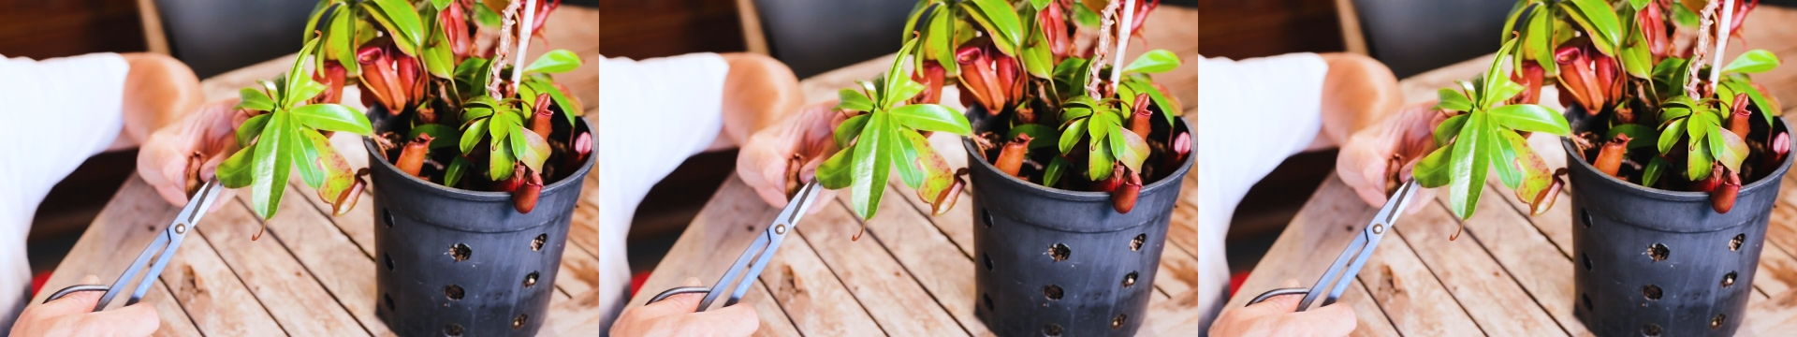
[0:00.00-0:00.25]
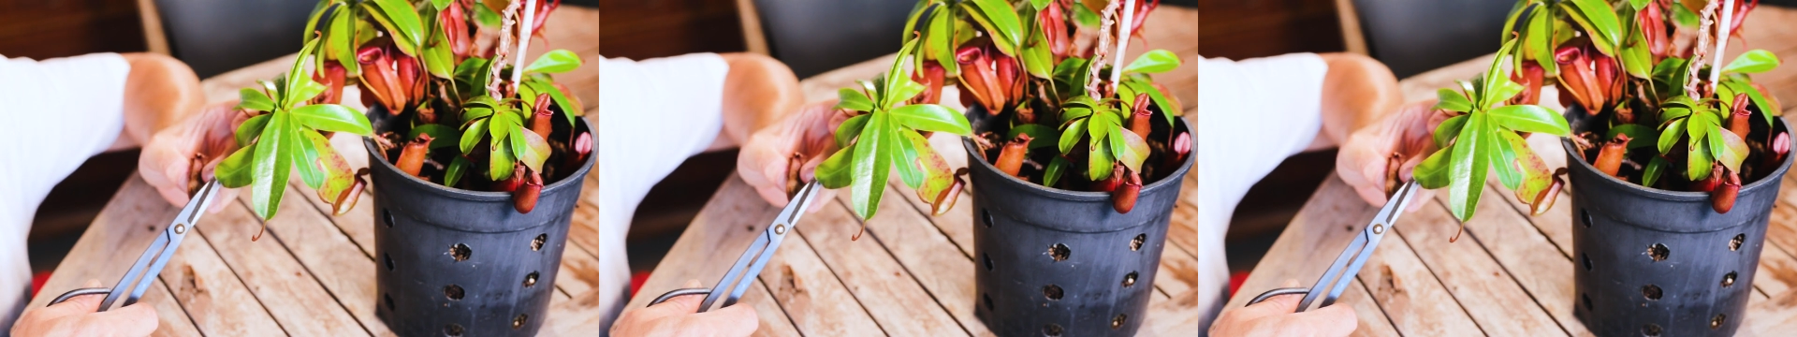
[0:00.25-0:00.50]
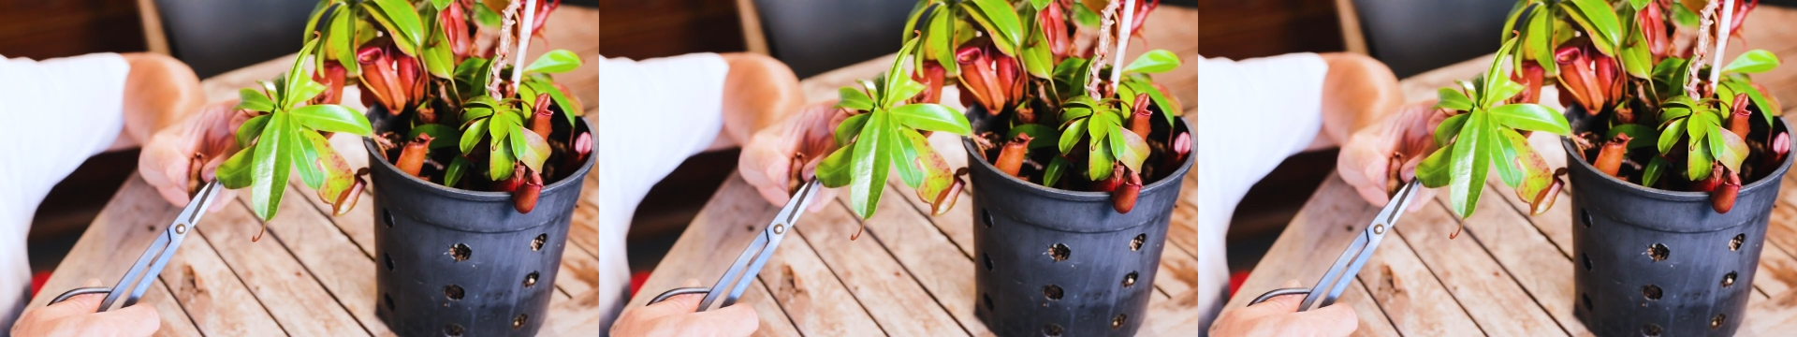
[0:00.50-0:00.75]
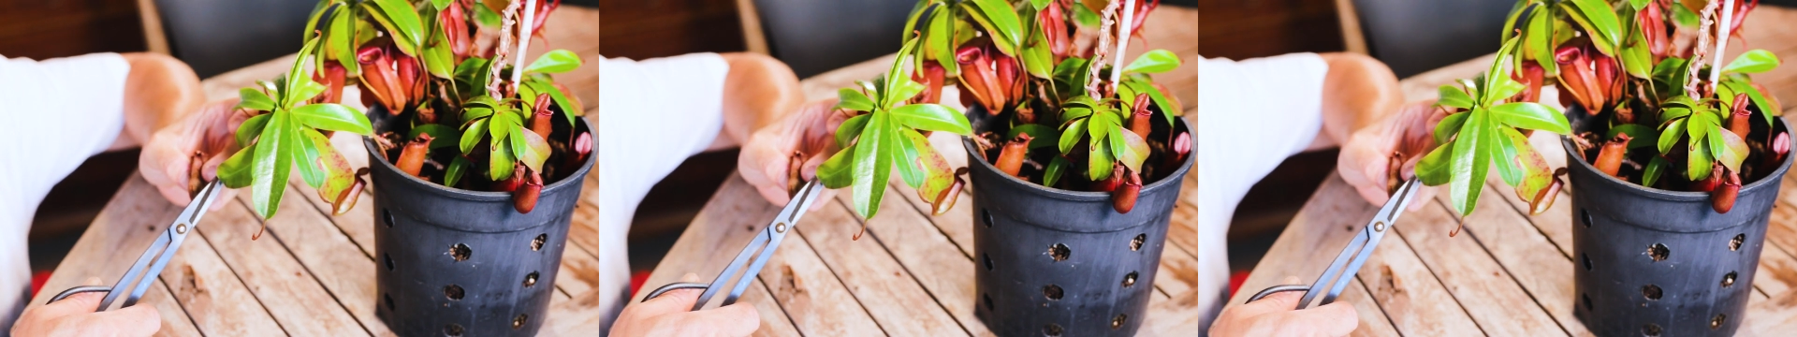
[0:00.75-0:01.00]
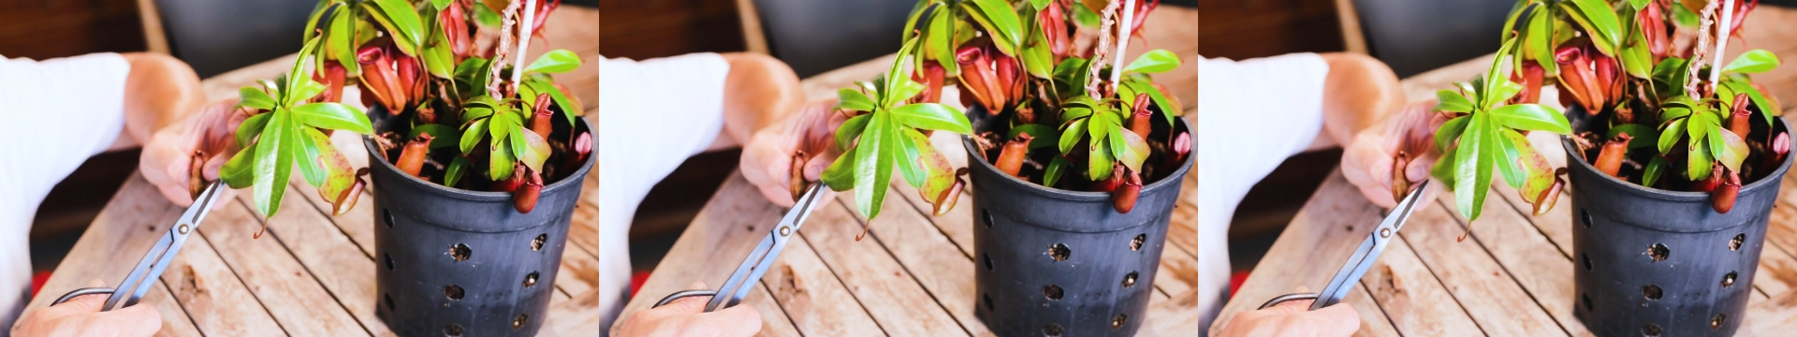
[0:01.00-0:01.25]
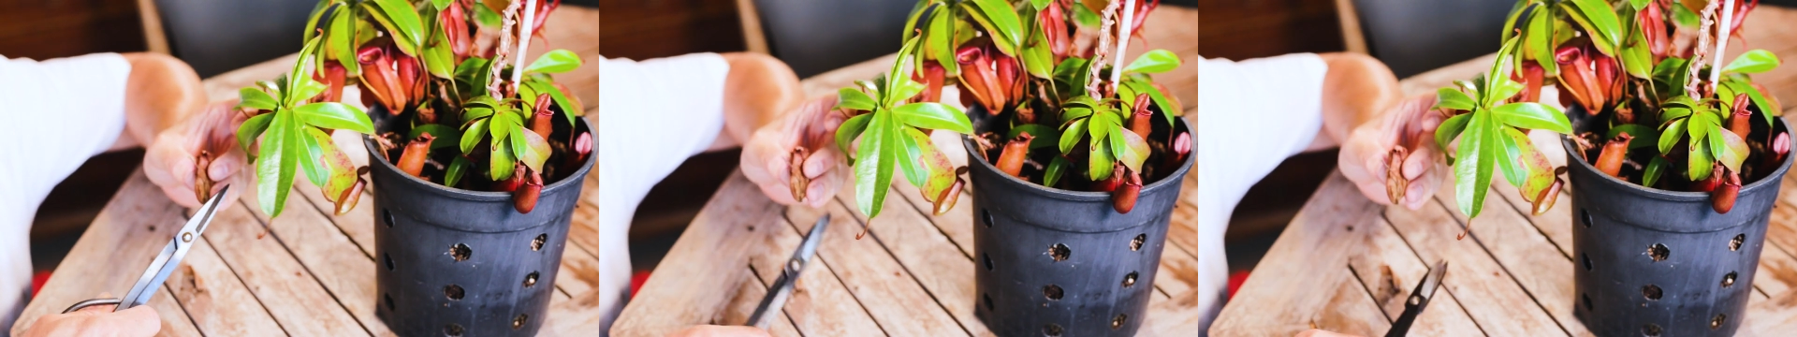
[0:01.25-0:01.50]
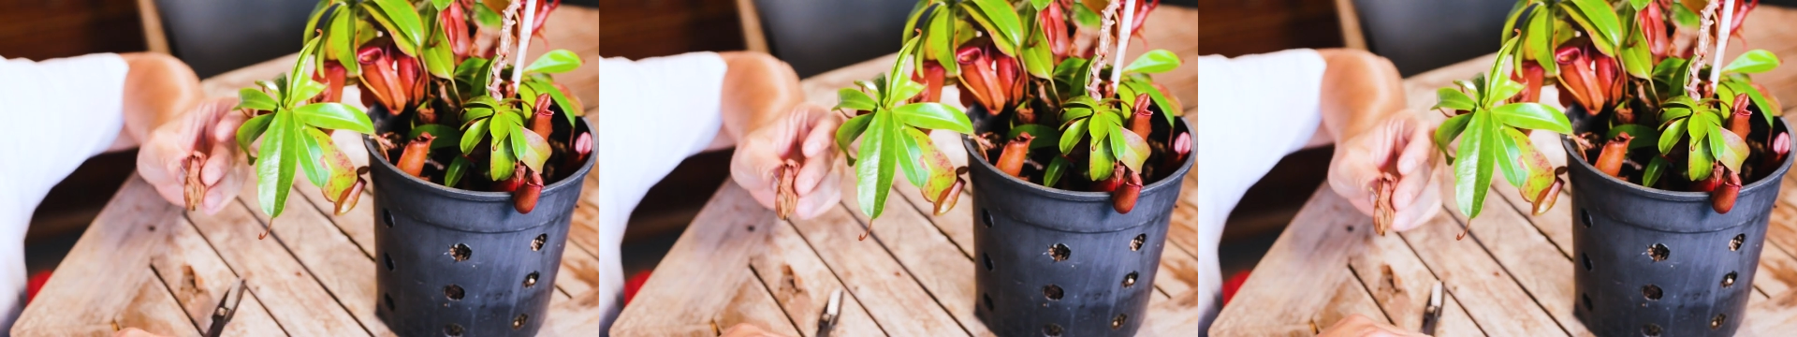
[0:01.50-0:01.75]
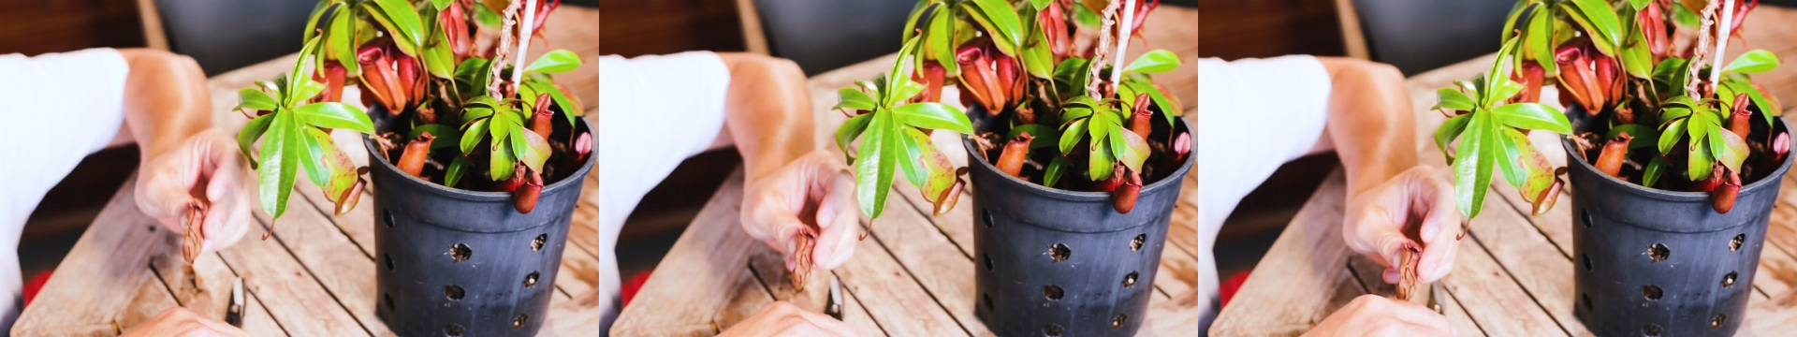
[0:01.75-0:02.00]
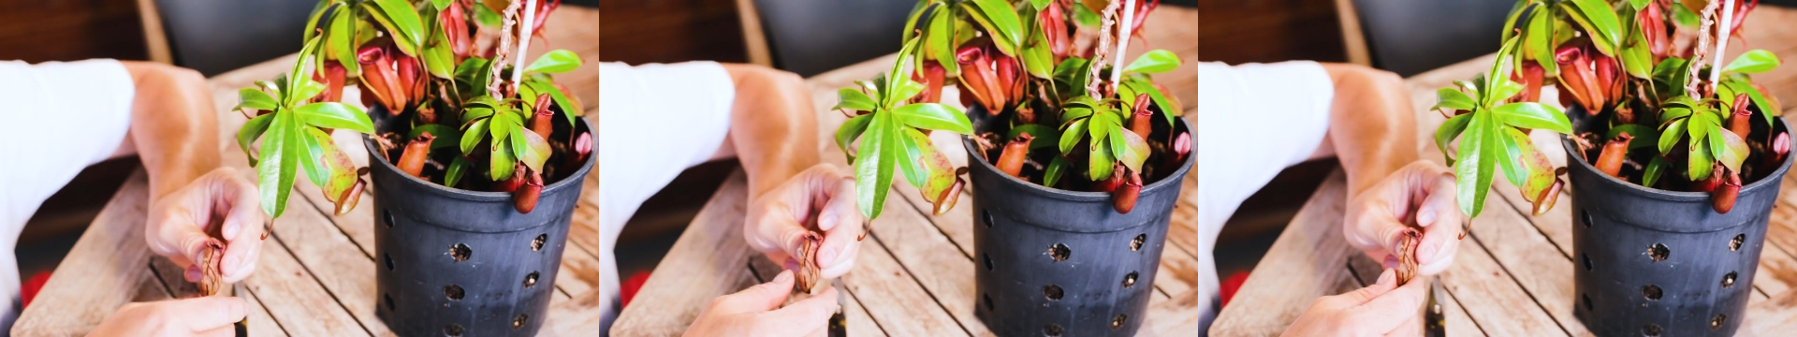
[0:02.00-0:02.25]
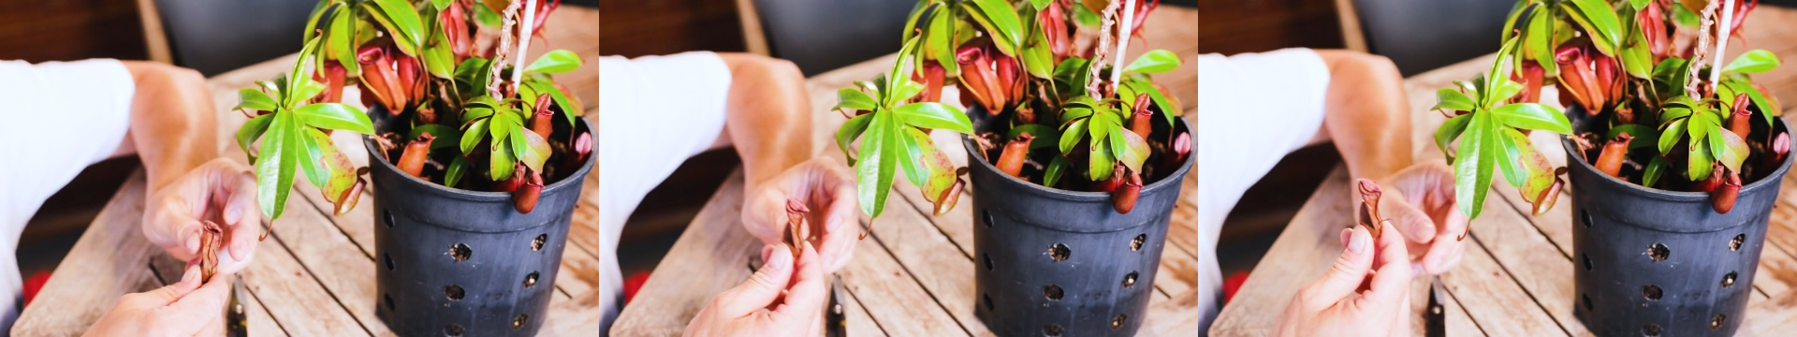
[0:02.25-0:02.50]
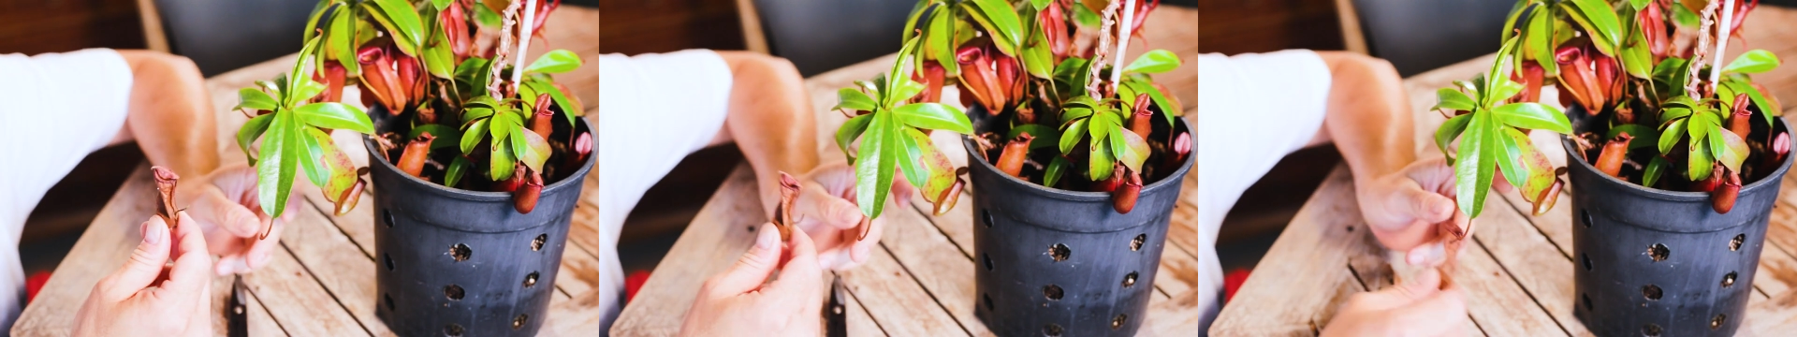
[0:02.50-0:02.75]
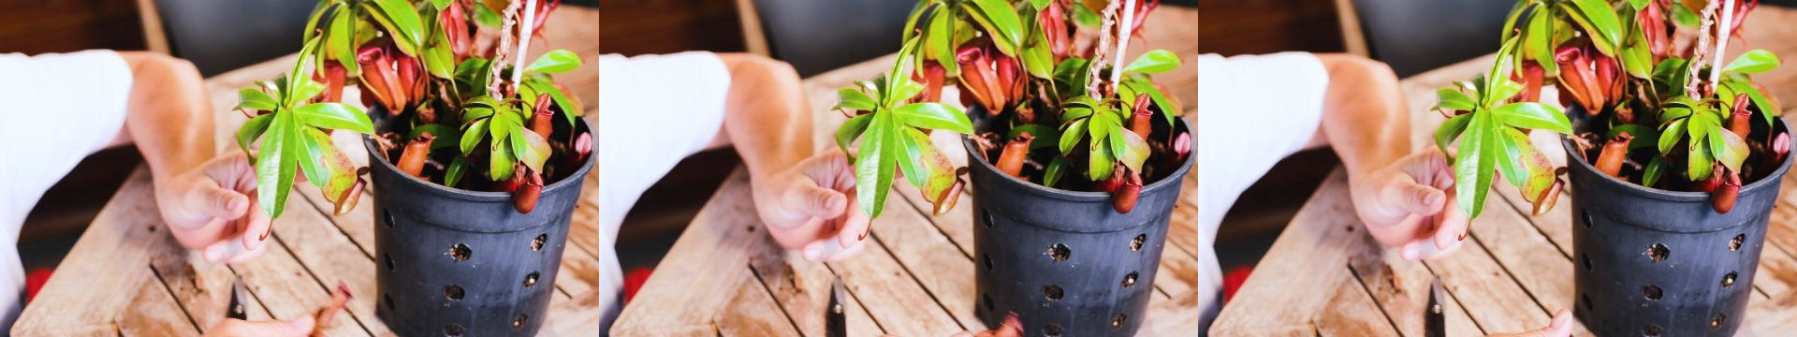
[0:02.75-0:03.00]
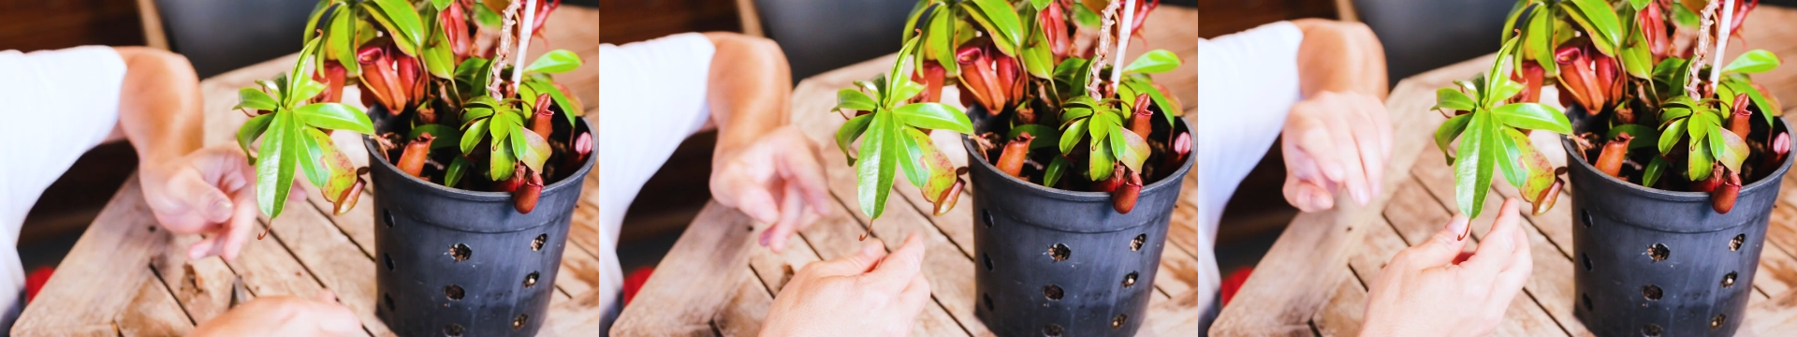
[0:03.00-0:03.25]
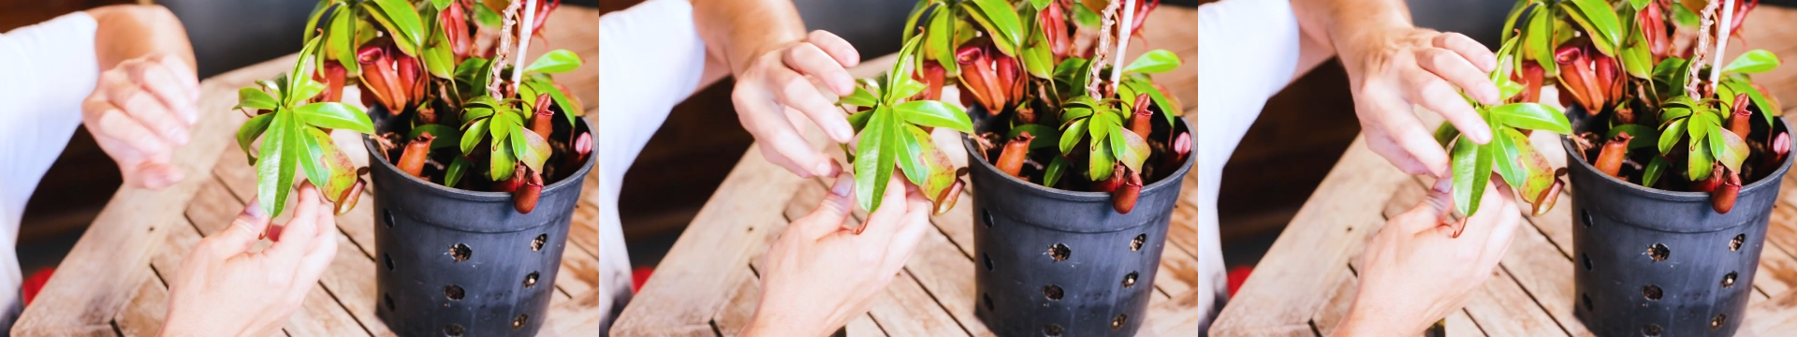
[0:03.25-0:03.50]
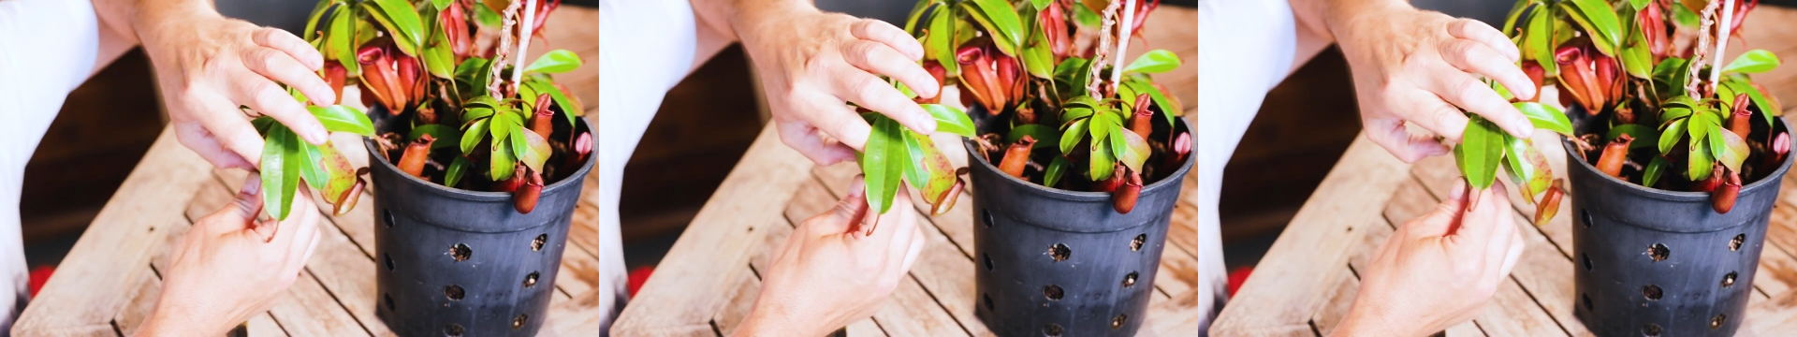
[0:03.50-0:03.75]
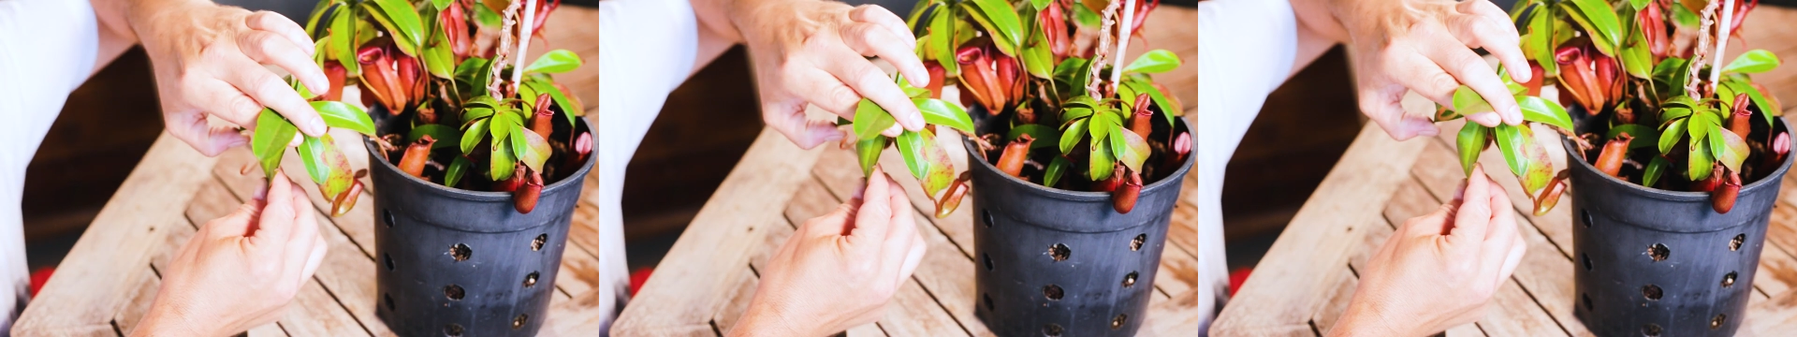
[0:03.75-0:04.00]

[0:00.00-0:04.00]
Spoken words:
(no speaker visible)